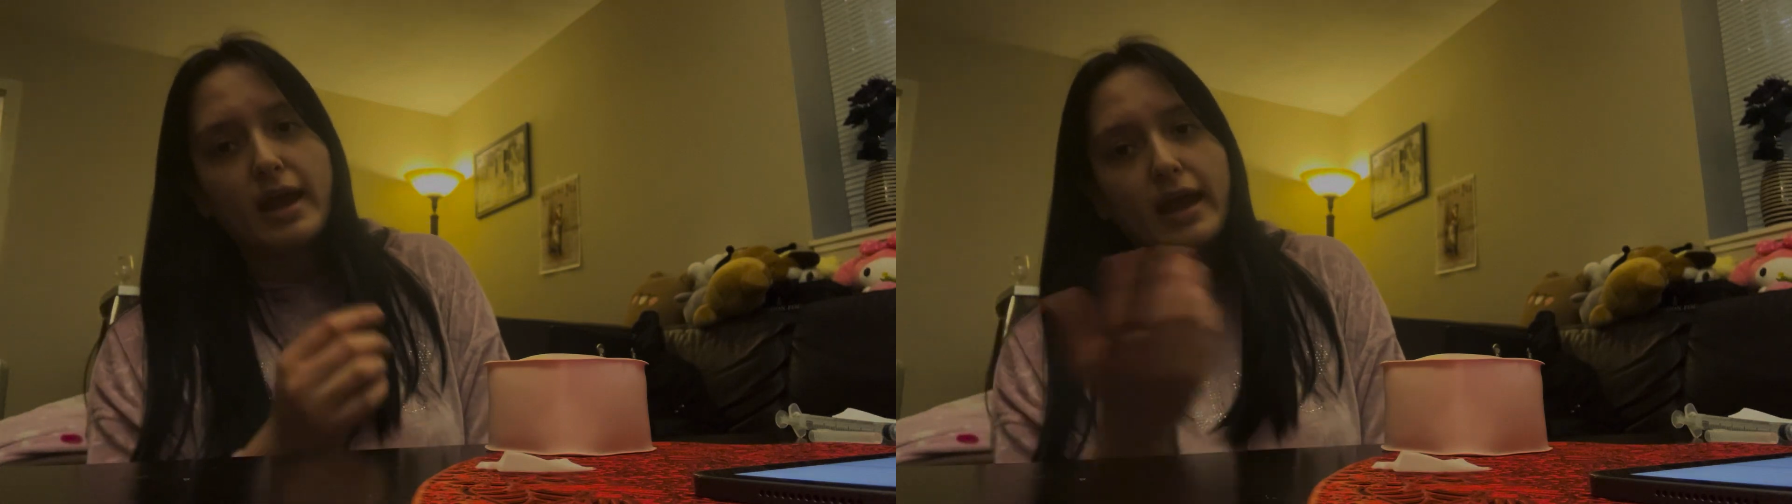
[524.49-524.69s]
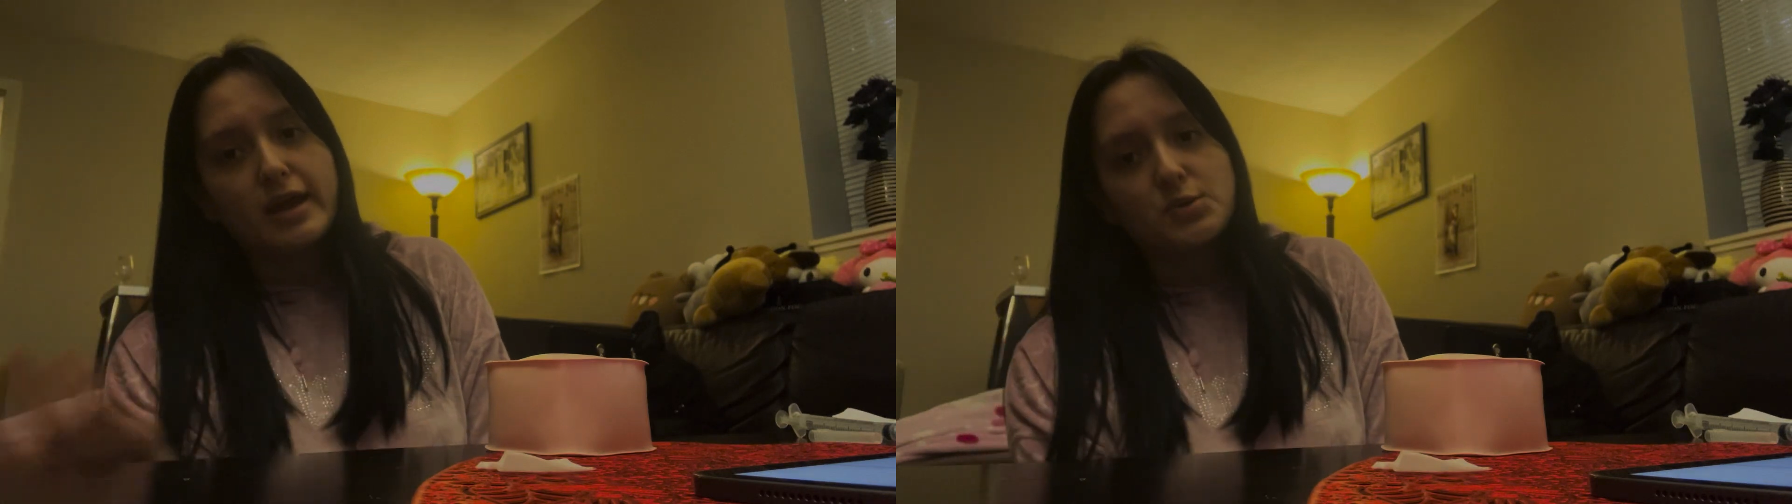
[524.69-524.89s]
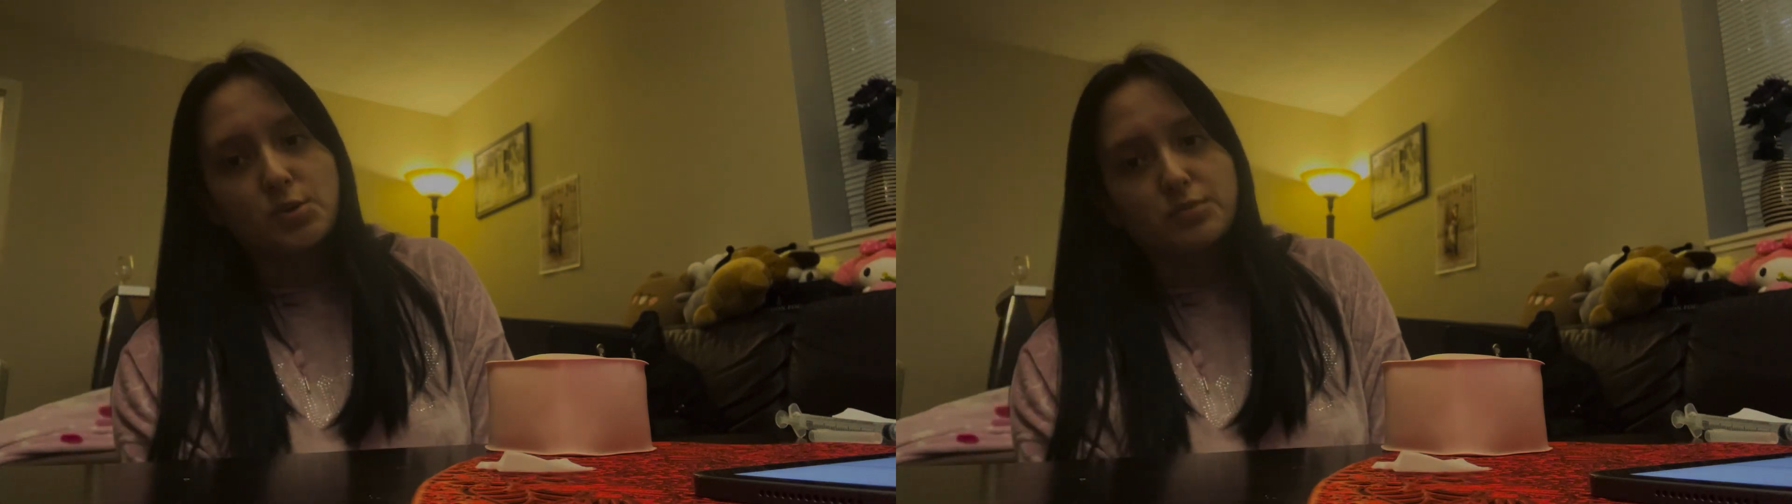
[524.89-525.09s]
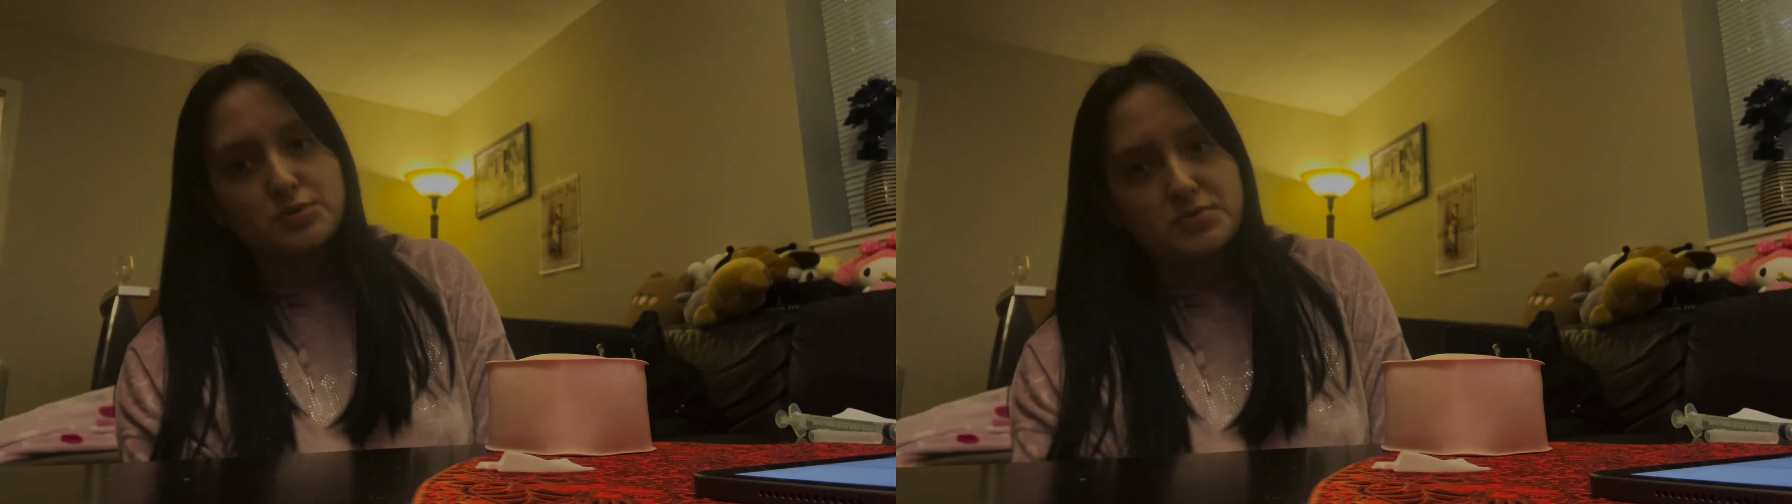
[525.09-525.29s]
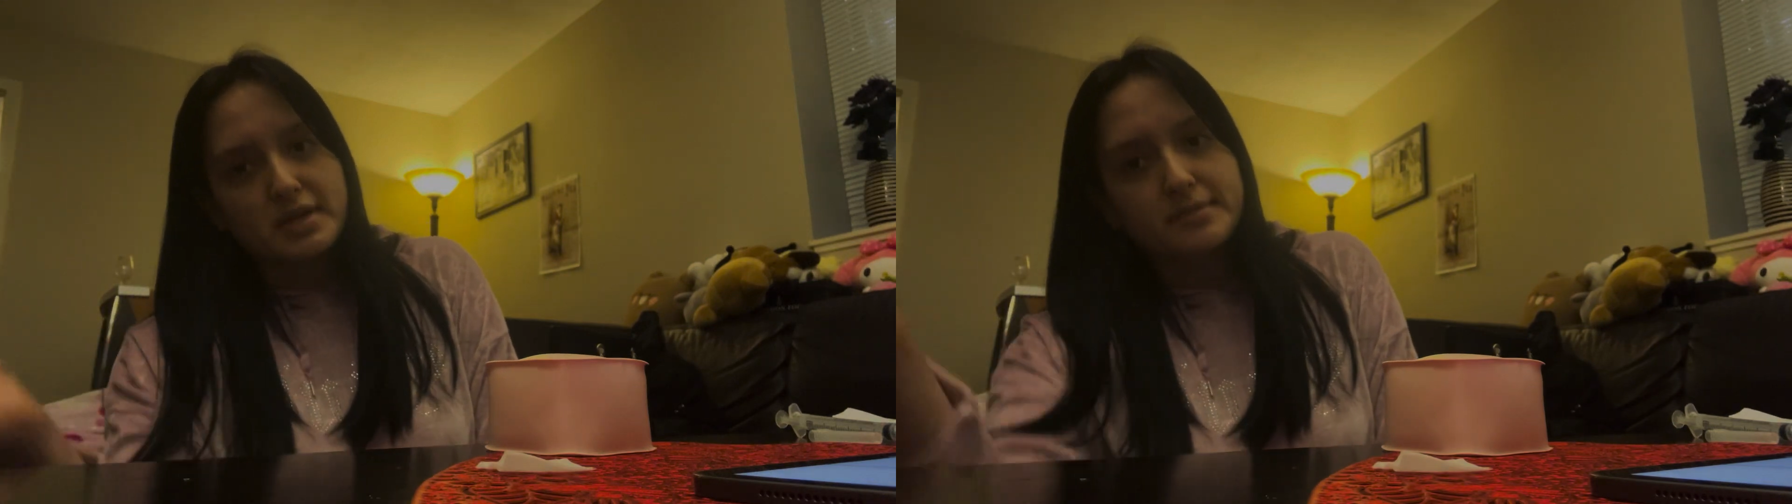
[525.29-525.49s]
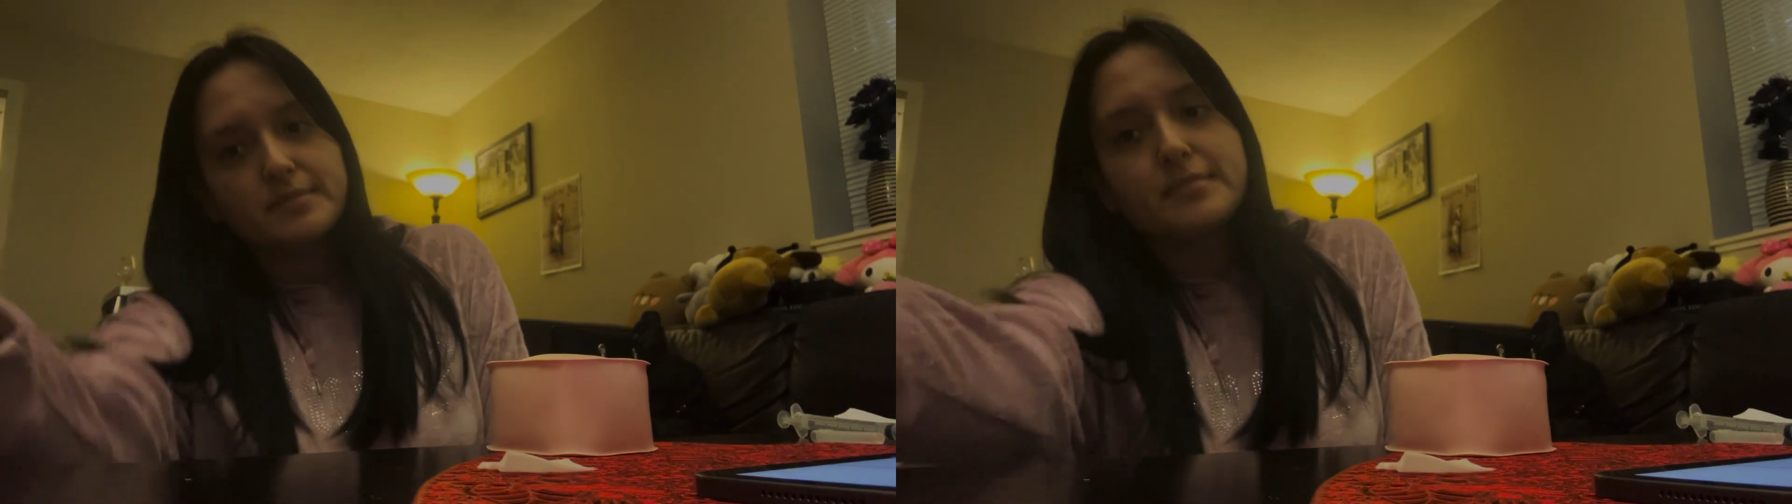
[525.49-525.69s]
and or bruising.